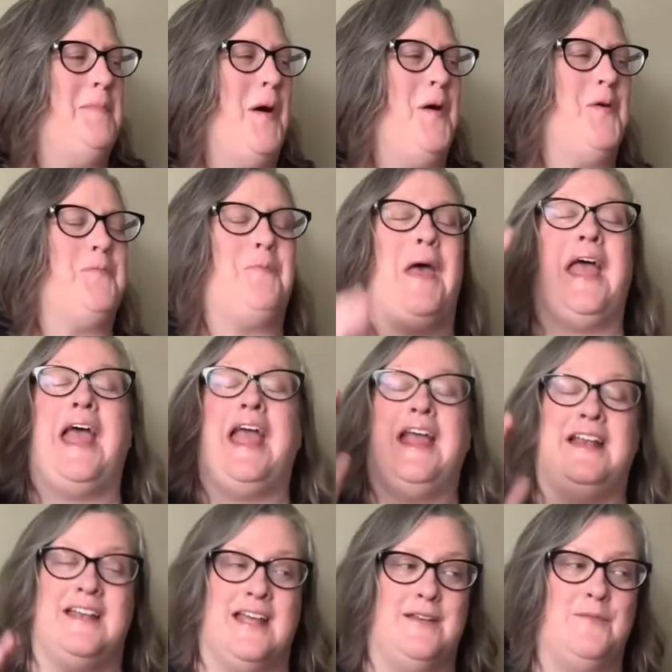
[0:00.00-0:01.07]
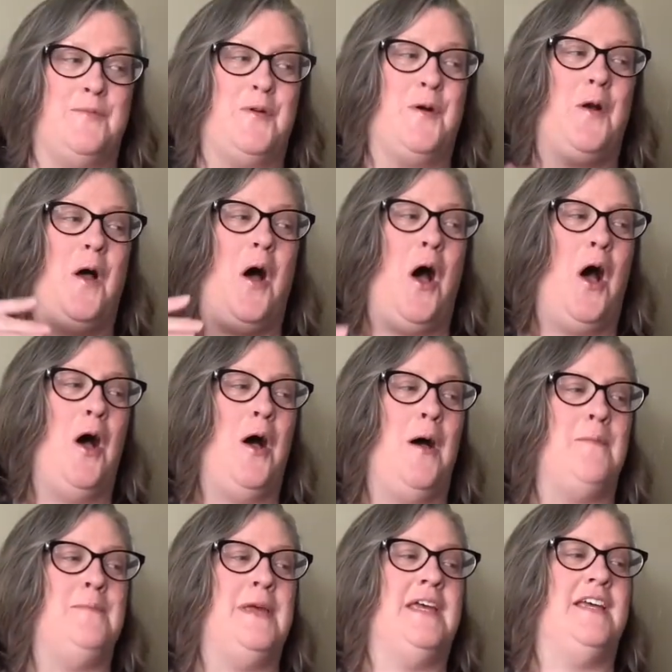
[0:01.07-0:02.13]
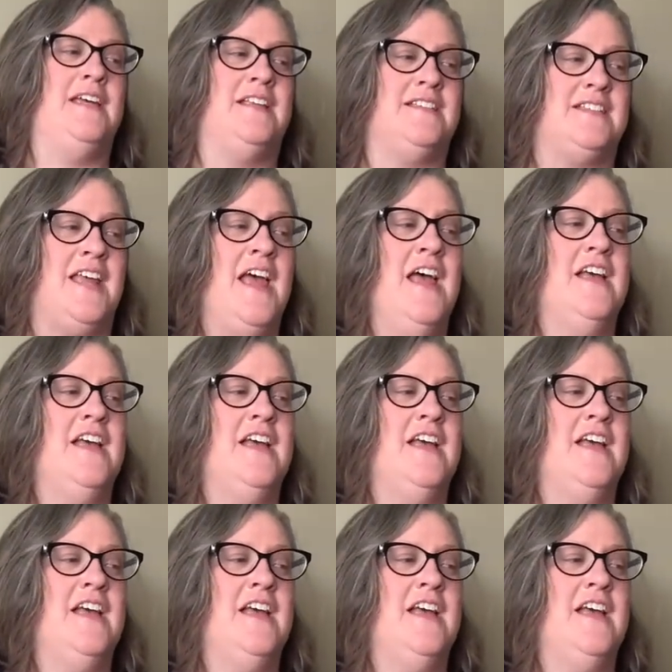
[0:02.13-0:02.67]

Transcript: both pain and promise,